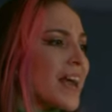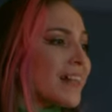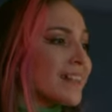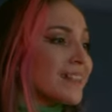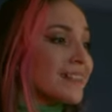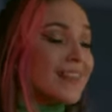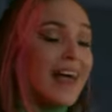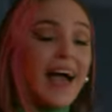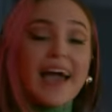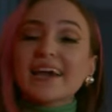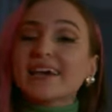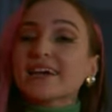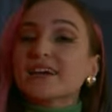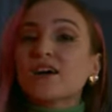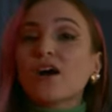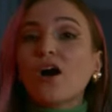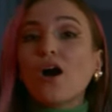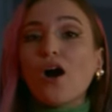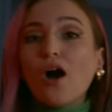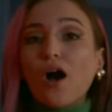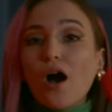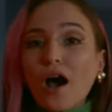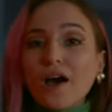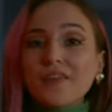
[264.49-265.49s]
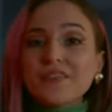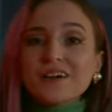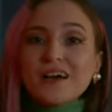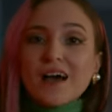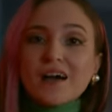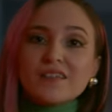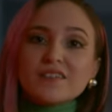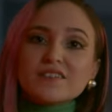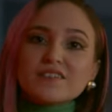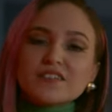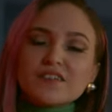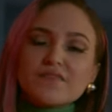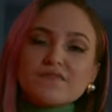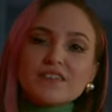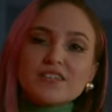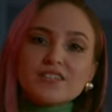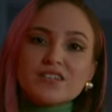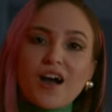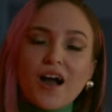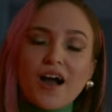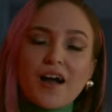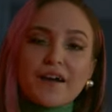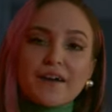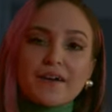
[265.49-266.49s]
Like All the Colors of the
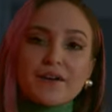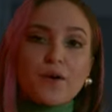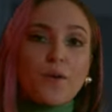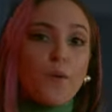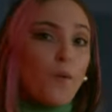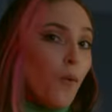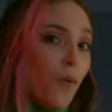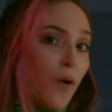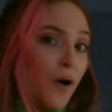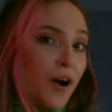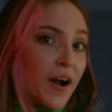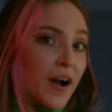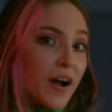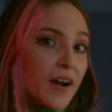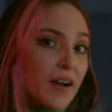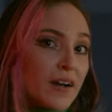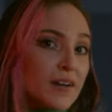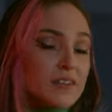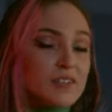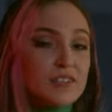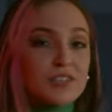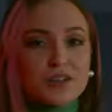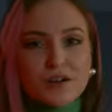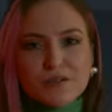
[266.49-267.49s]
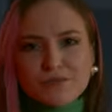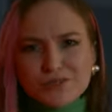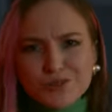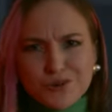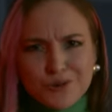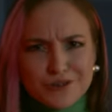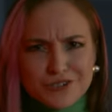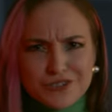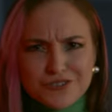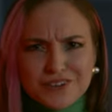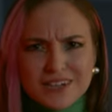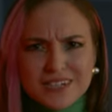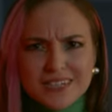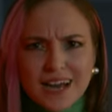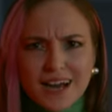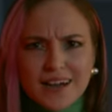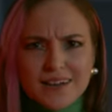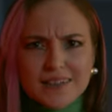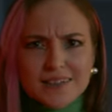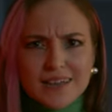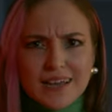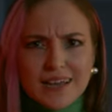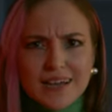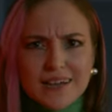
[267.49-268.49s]
Dark, or Don't Torture a
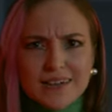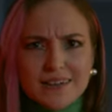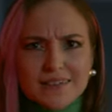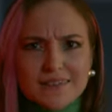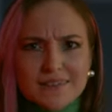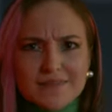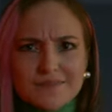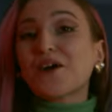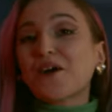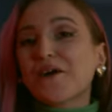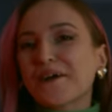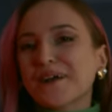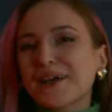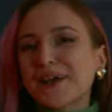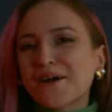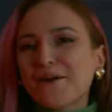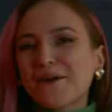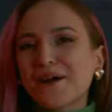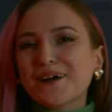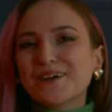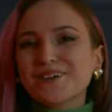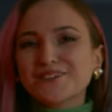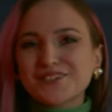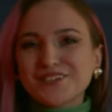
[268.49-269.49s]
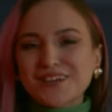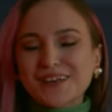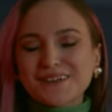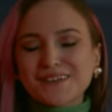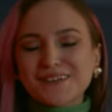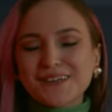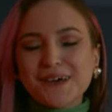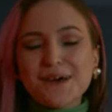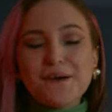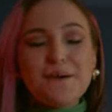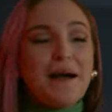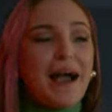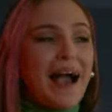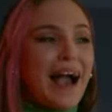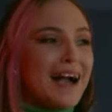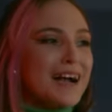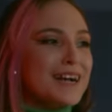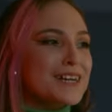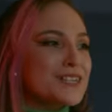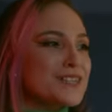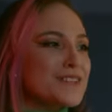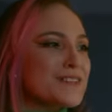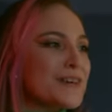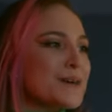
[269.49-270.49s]
Duckling. Dario Argento
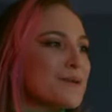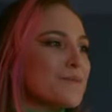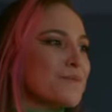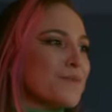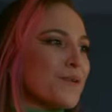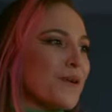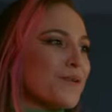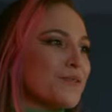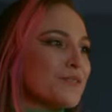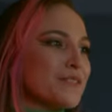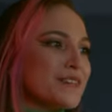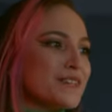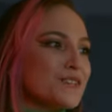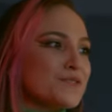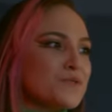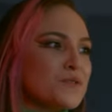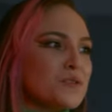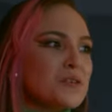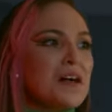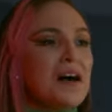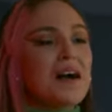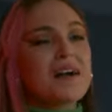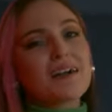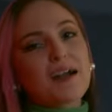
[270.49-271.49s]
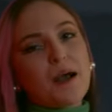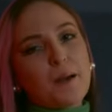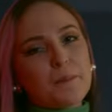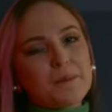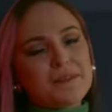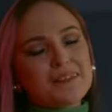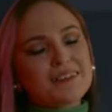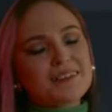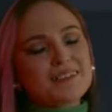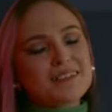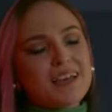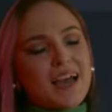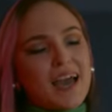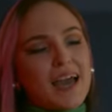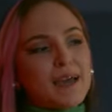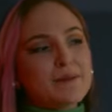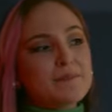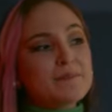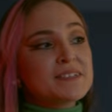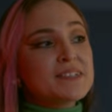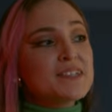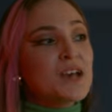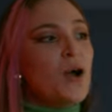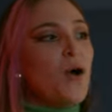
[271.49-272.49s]
actually broke this rule a couple of
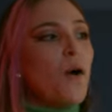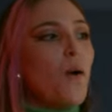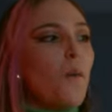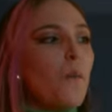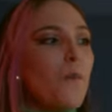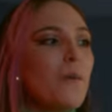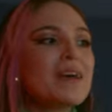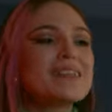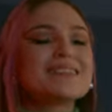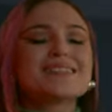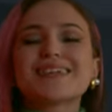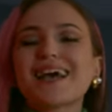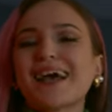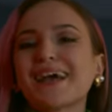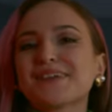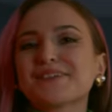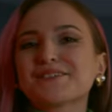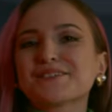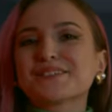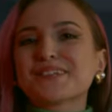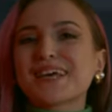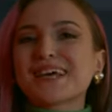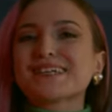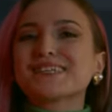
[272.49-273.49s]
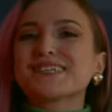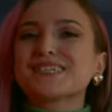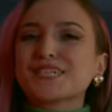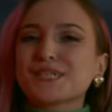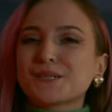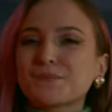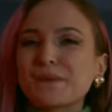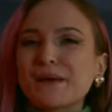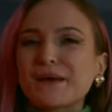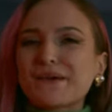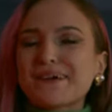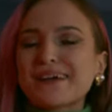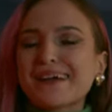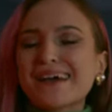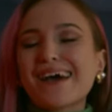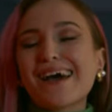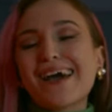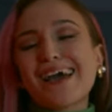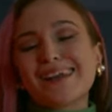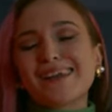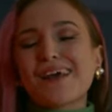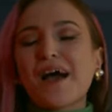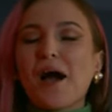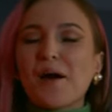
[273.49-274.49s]
times with titles like Suspiria
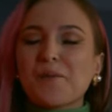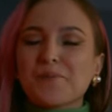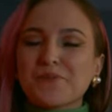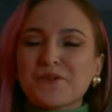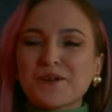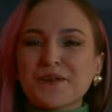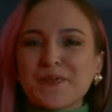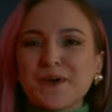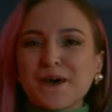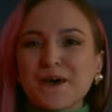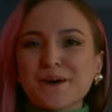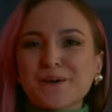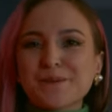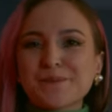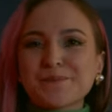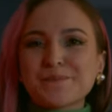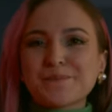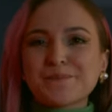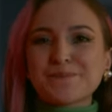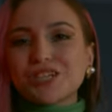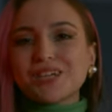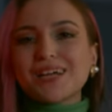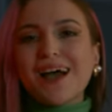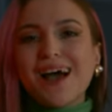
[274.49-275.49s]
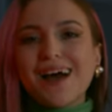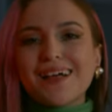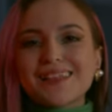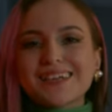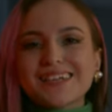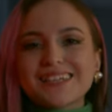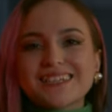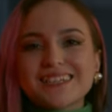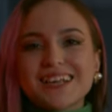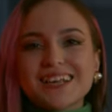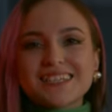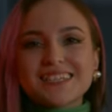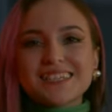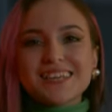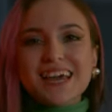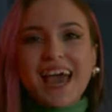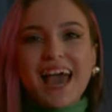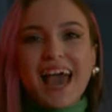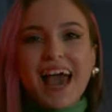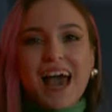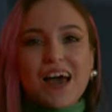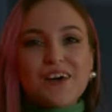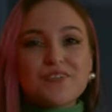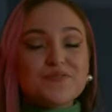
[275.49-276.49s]
and Opera though. Gialli tend to
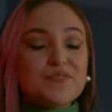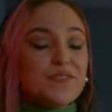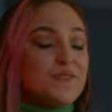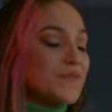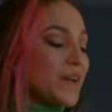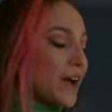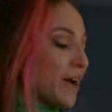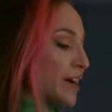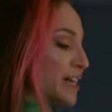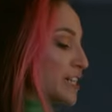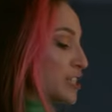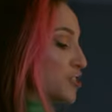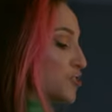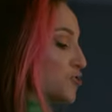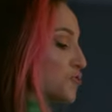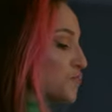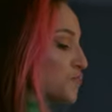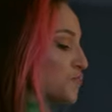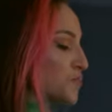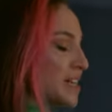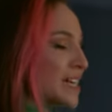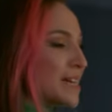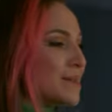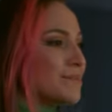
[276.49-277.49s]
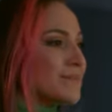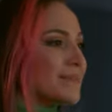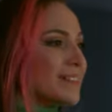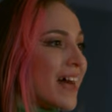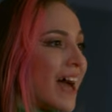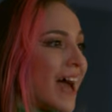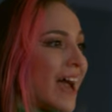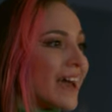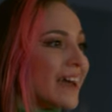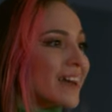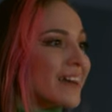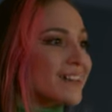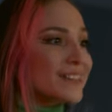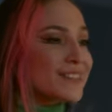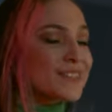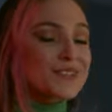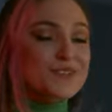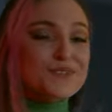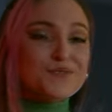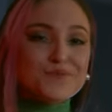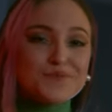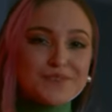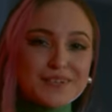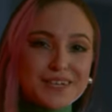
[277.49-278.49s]
have very dreamlike,
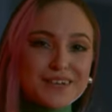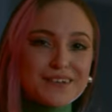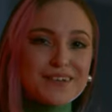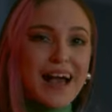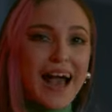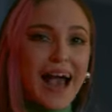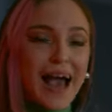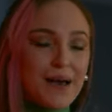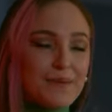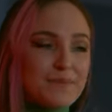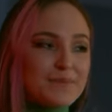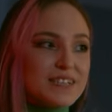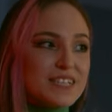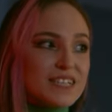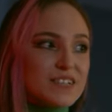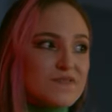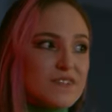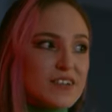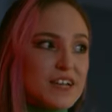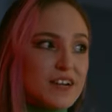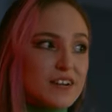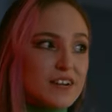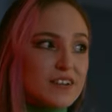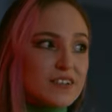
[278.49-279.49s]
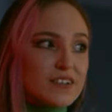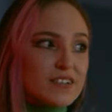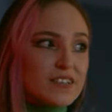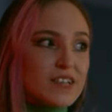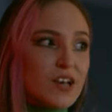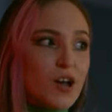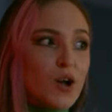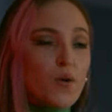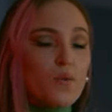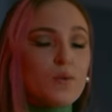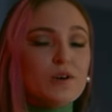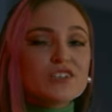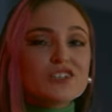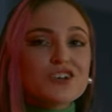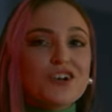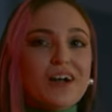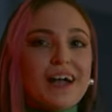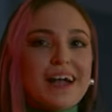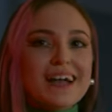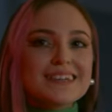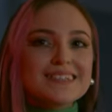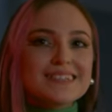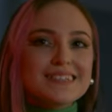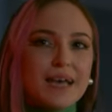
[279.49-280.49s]
surreal atmospheres, which
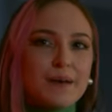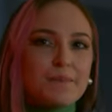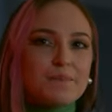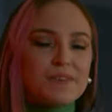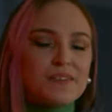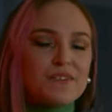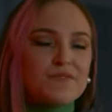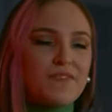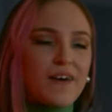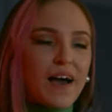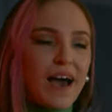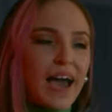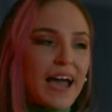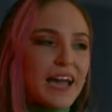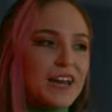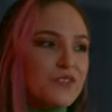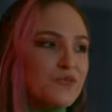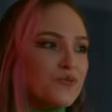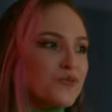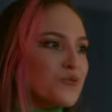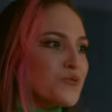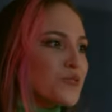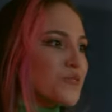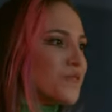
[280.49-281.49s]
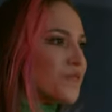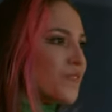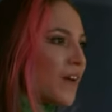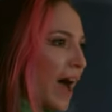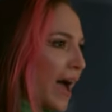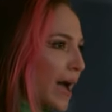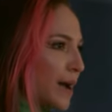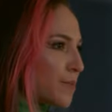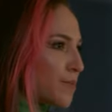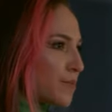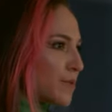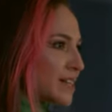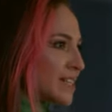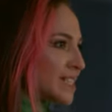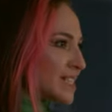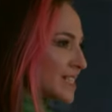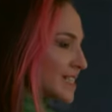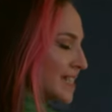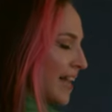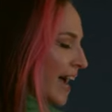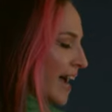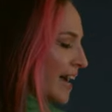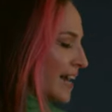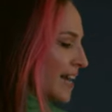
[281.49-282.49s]
are exemplified through the vibrant
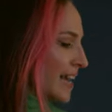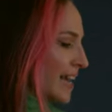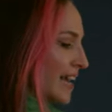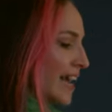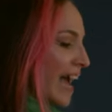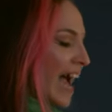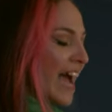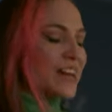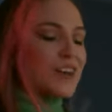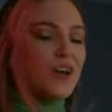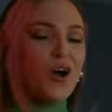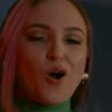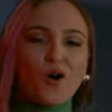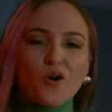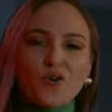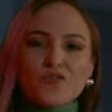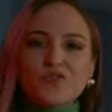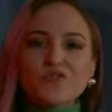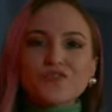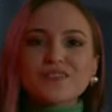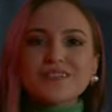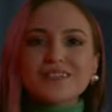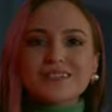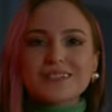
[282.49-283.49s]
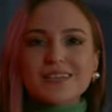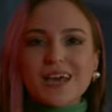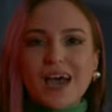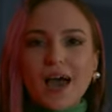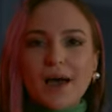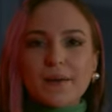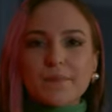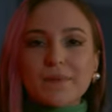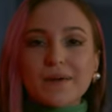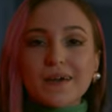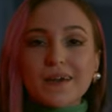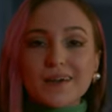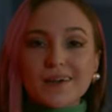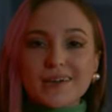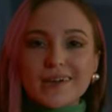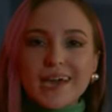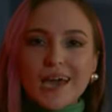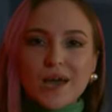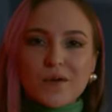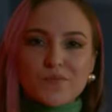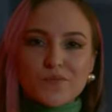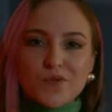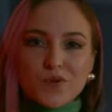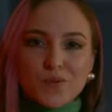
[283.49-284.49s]
lighting and over-the-top
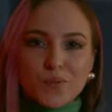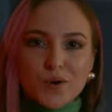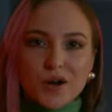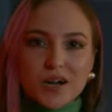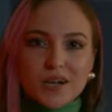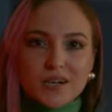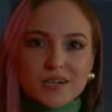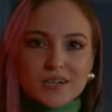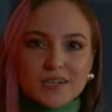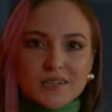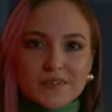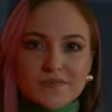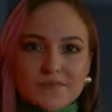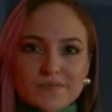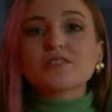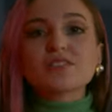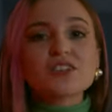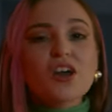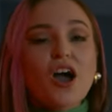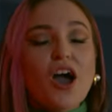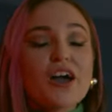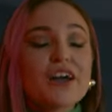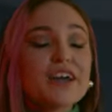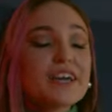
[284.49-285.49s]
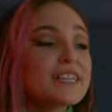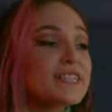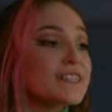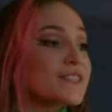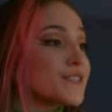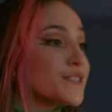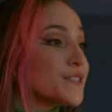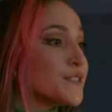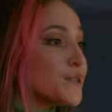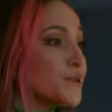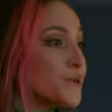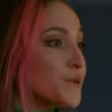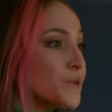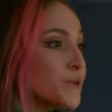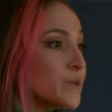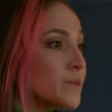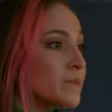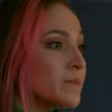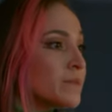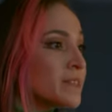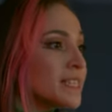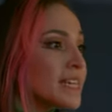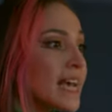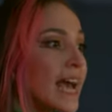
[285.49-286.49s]
camera work. We're talking
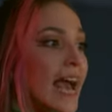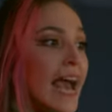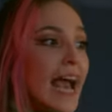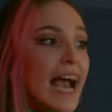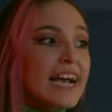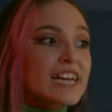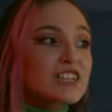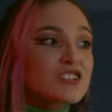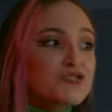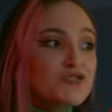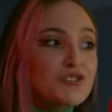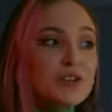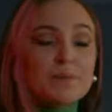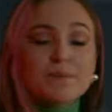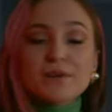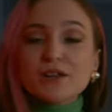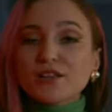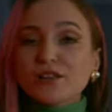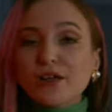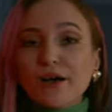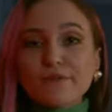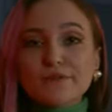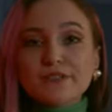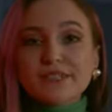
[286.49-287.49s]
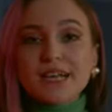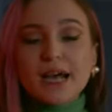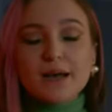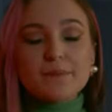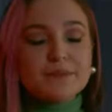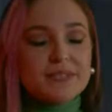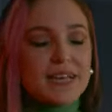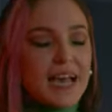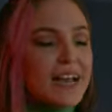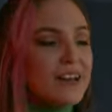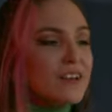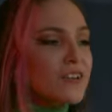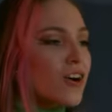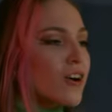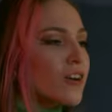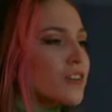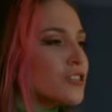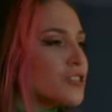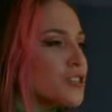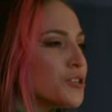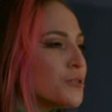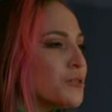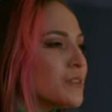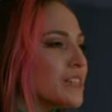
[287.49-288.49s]
zooms, extreme close-ups, and
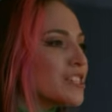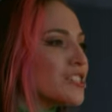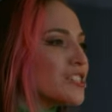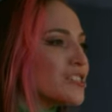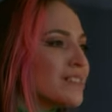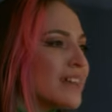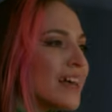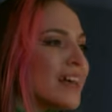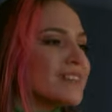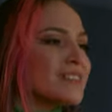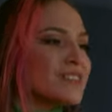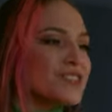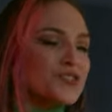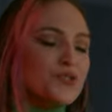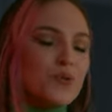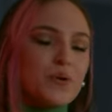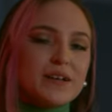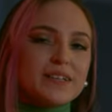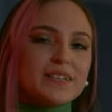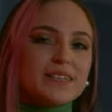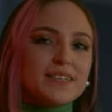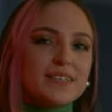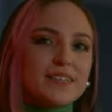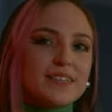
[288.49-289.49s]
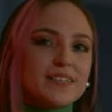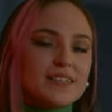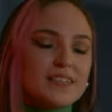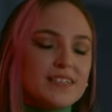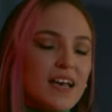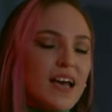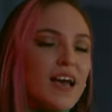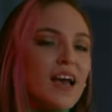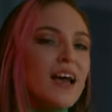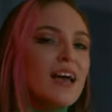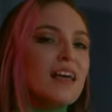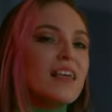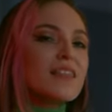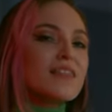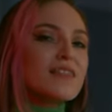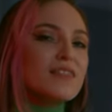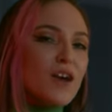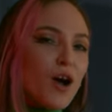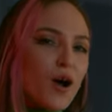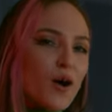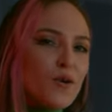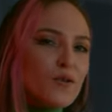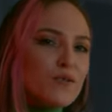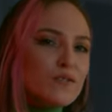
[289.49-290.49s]
cartoonish lens choices.
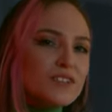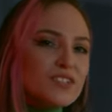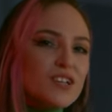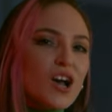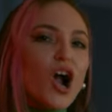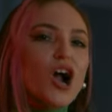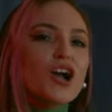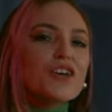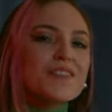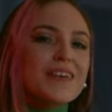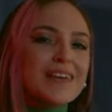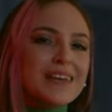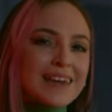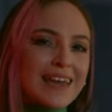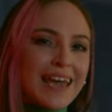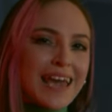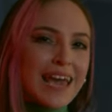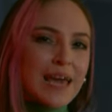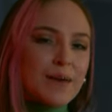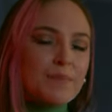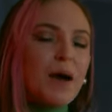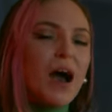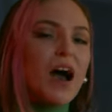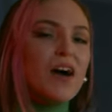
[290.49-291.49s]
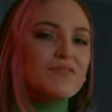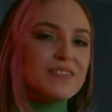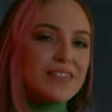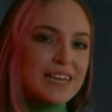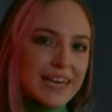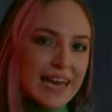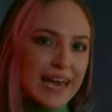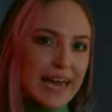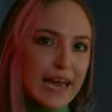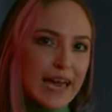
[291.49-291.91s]
Those are the name of the